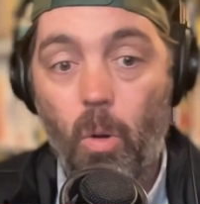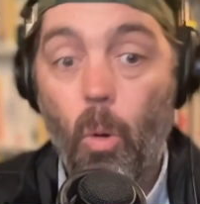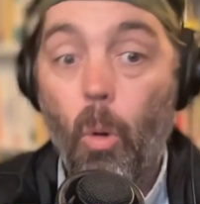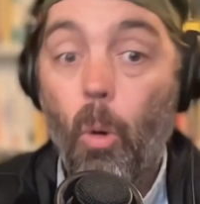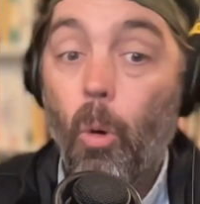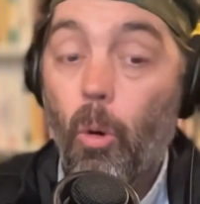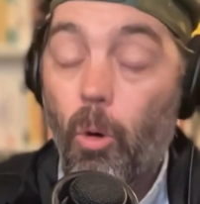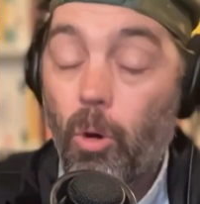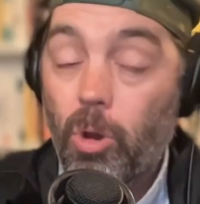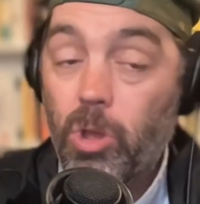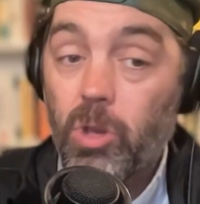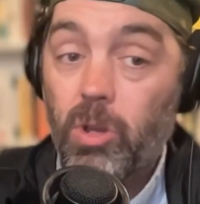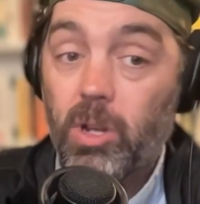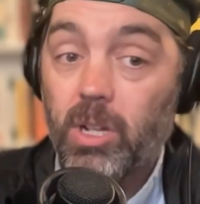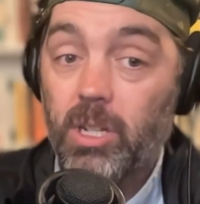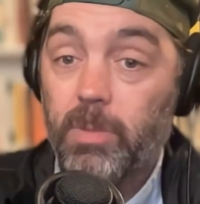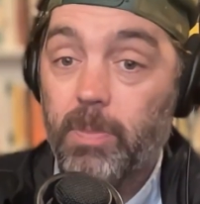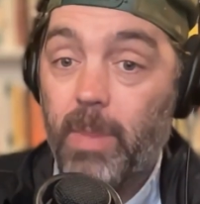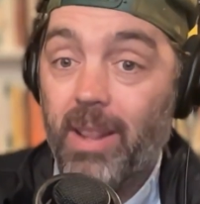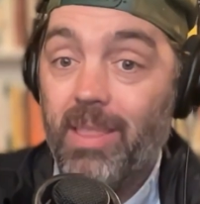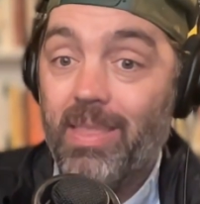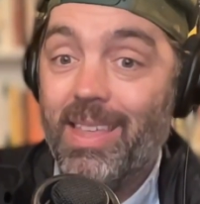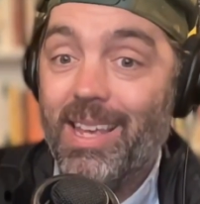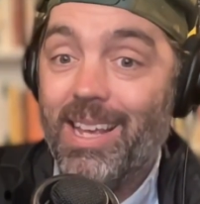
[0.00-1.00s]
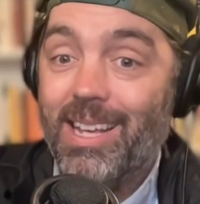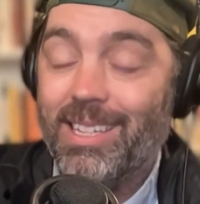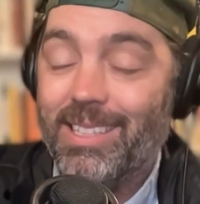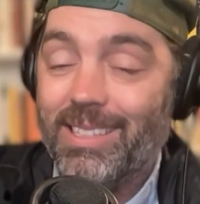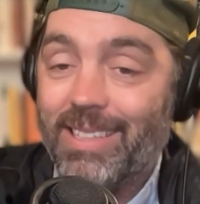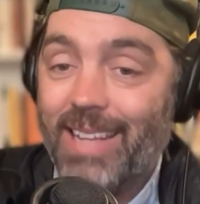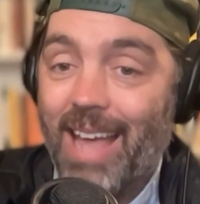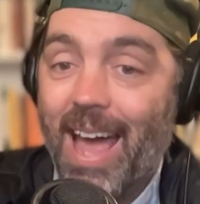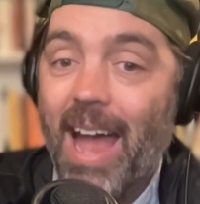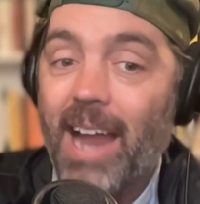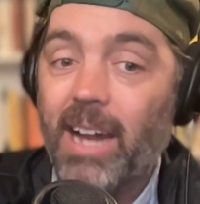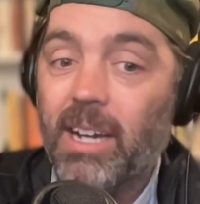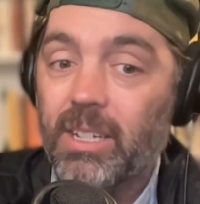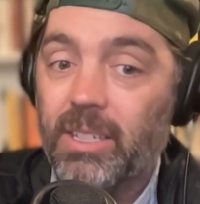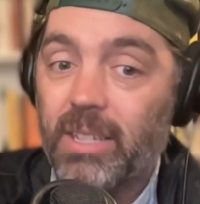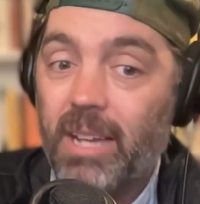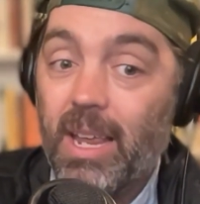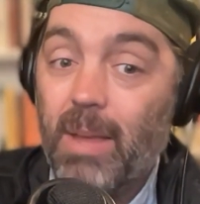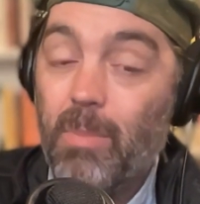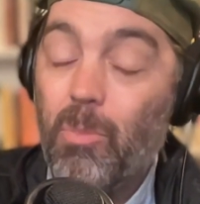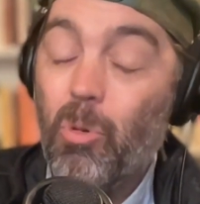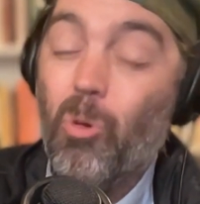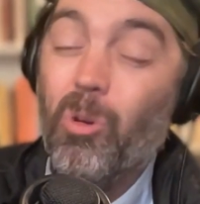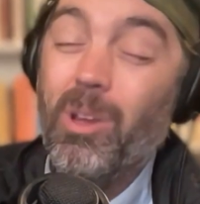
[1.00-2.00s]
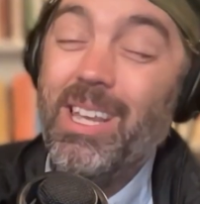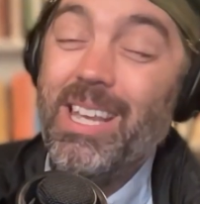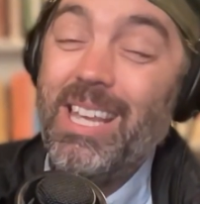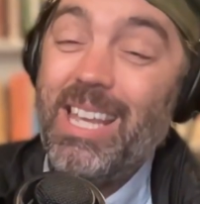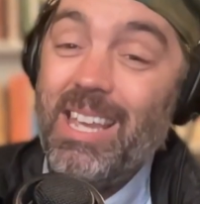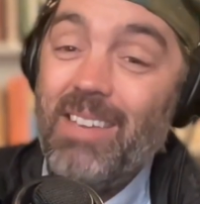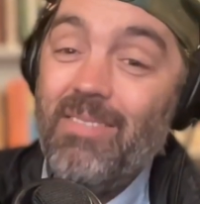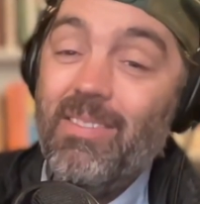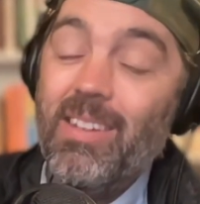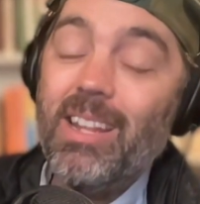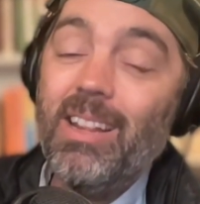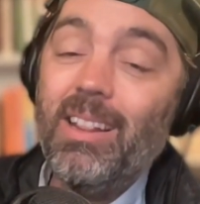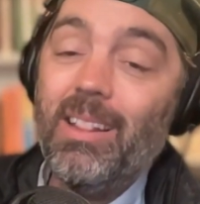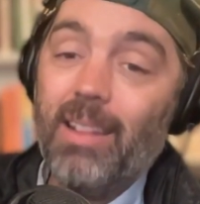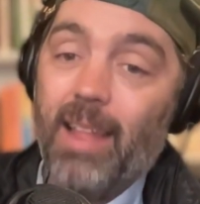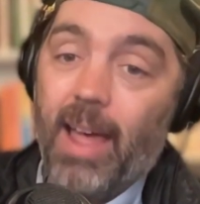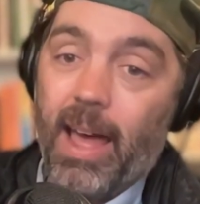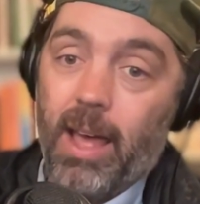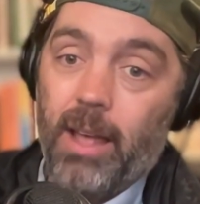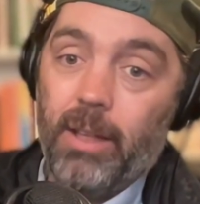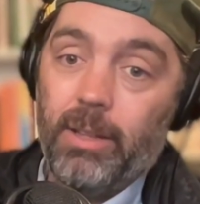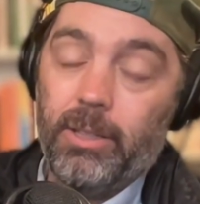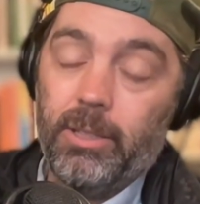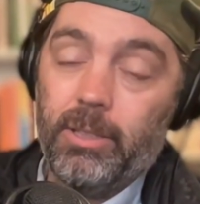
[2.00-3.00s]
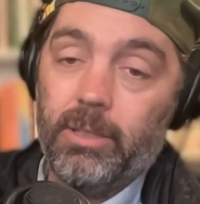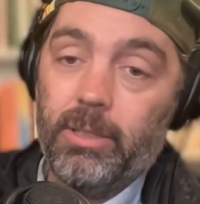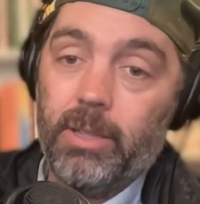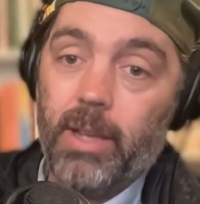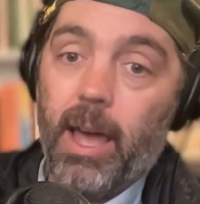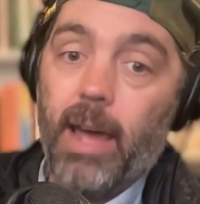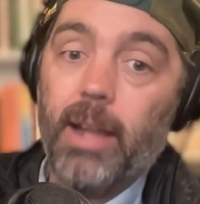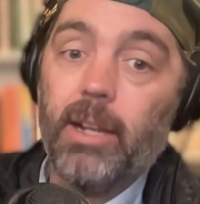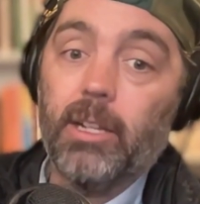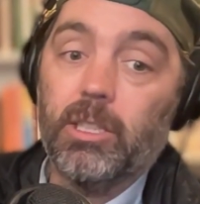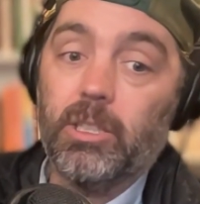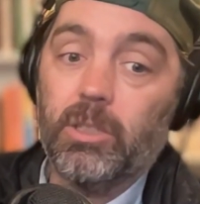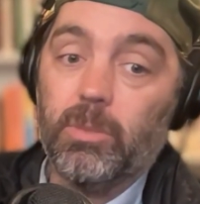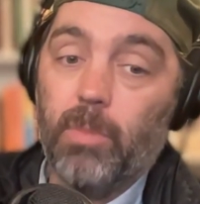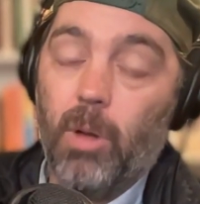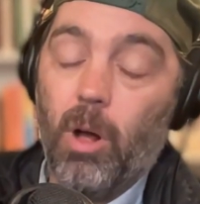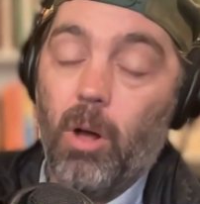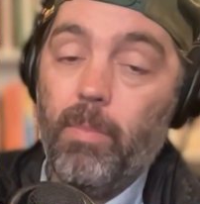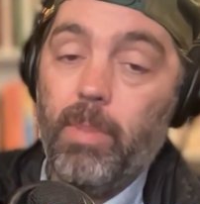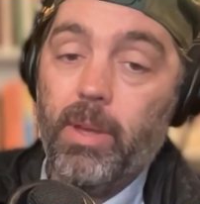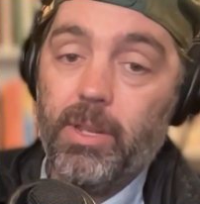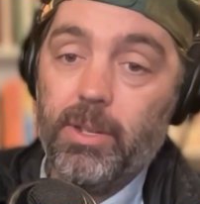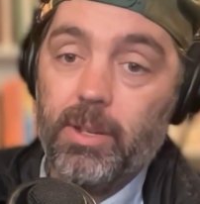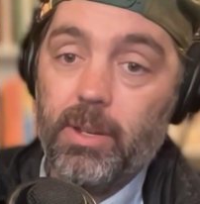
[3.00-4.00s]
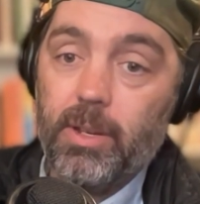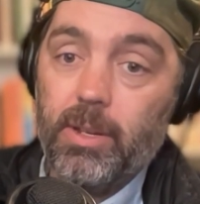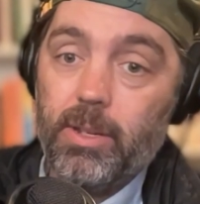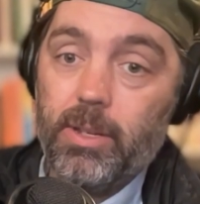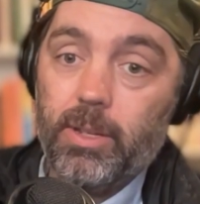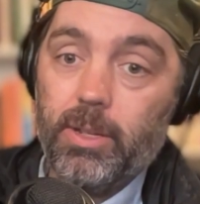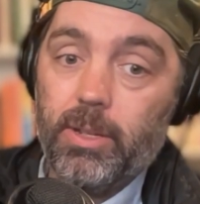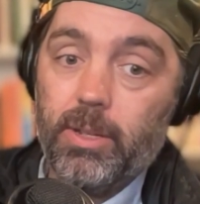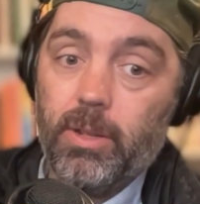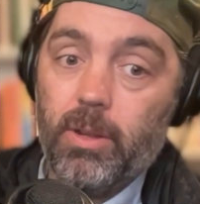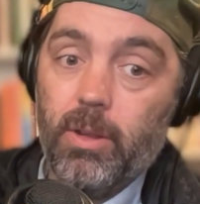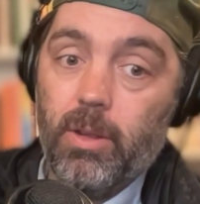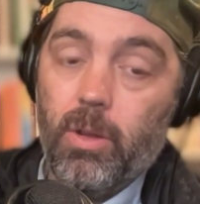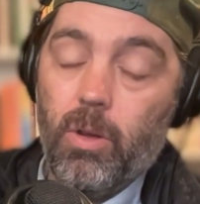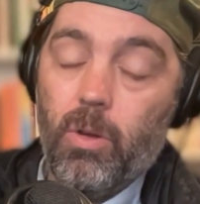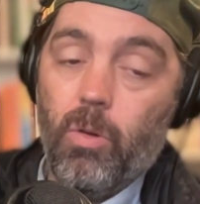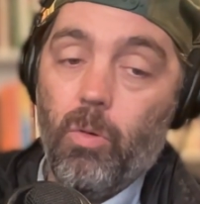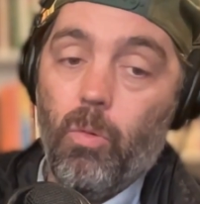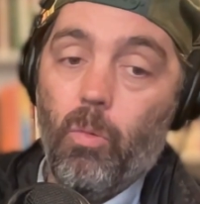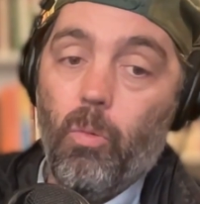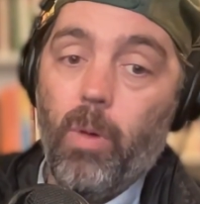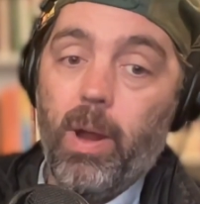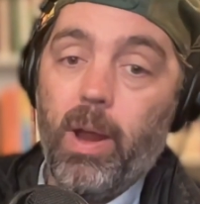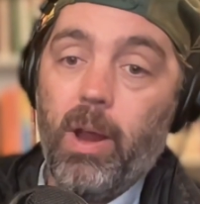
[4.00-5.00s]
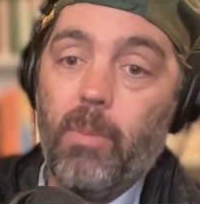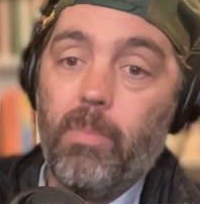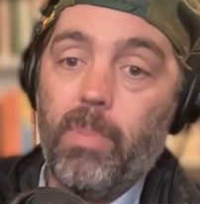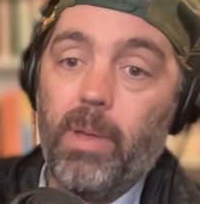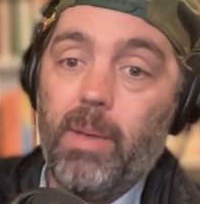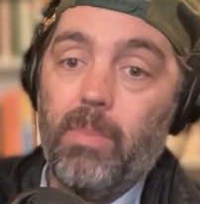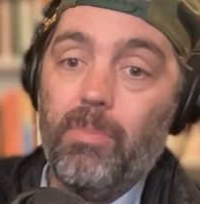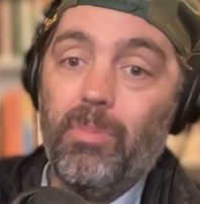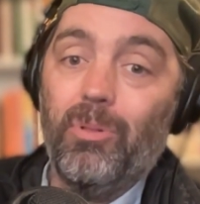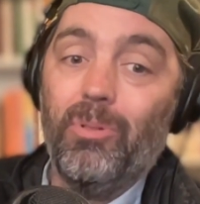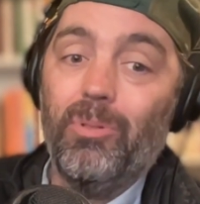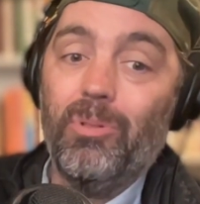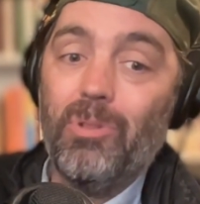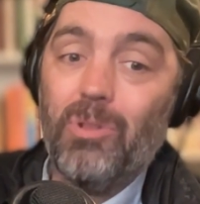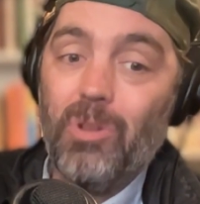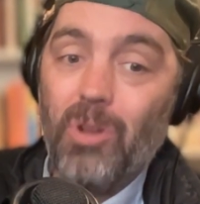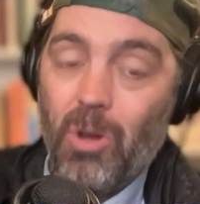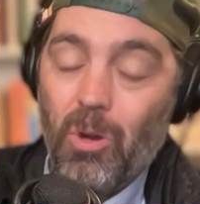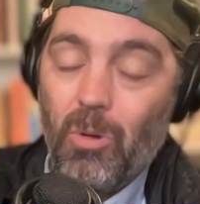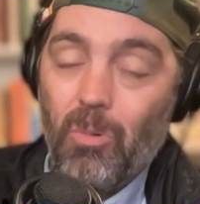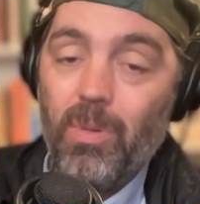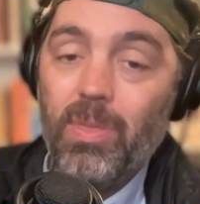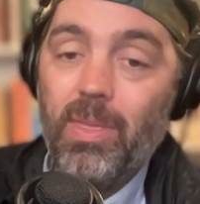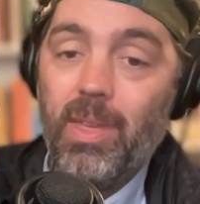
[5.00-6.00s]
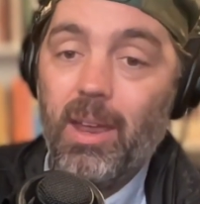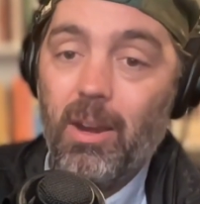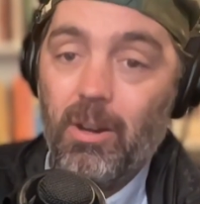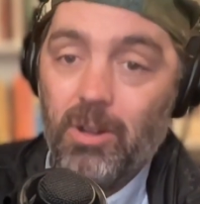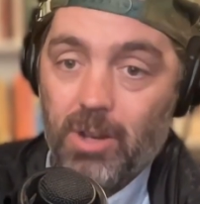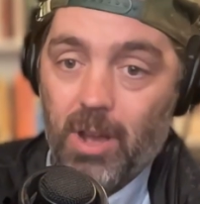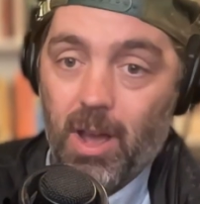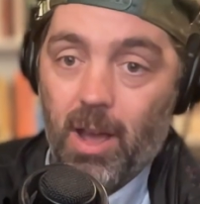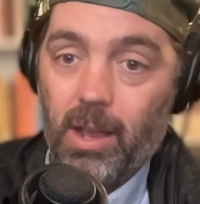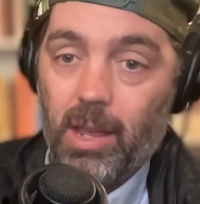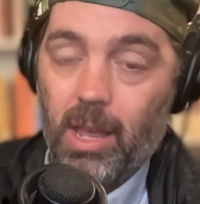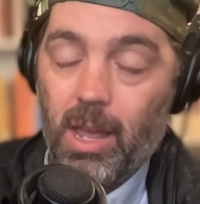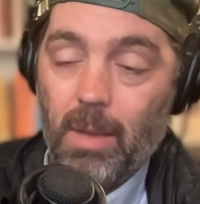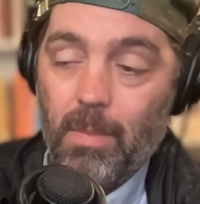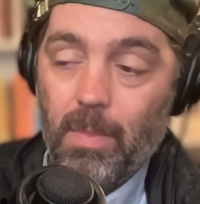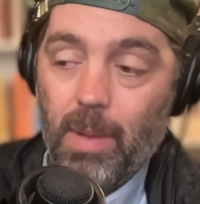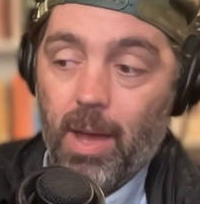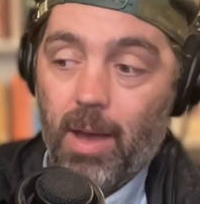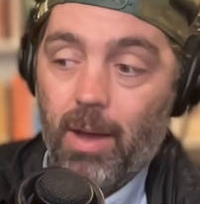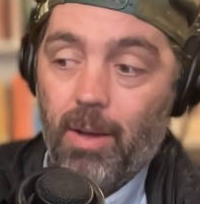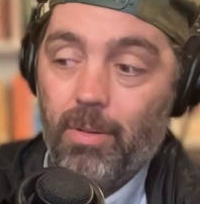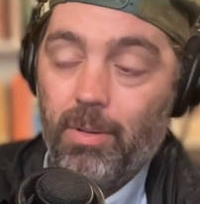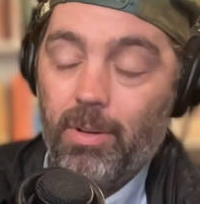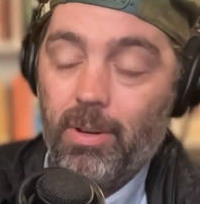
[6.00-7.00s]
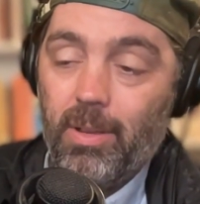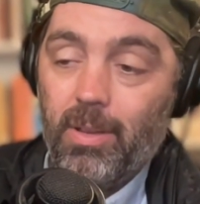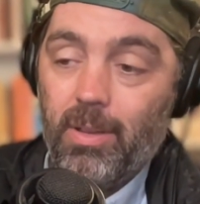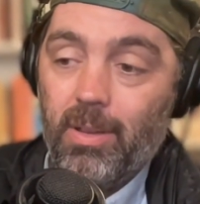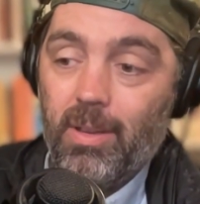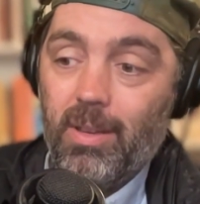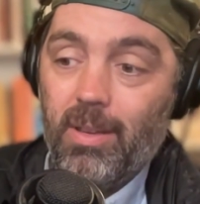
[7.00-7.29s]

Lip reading: Or you could spend the exact same or even less at a small business where people know what they are talking about.